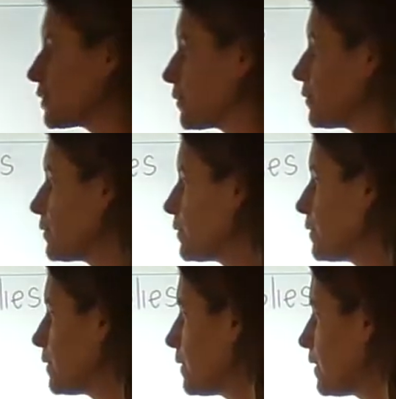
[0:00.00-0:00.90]
Q.
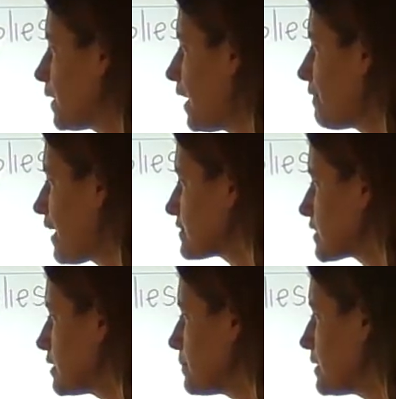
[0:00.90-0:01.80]
And that's
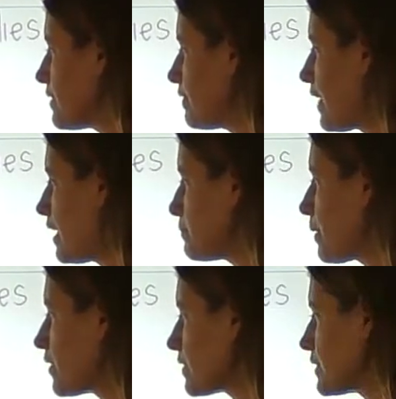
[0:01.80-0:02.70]
going to be the then
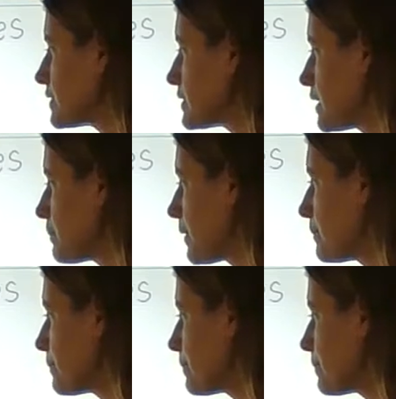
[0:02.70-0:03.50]
part of the statement.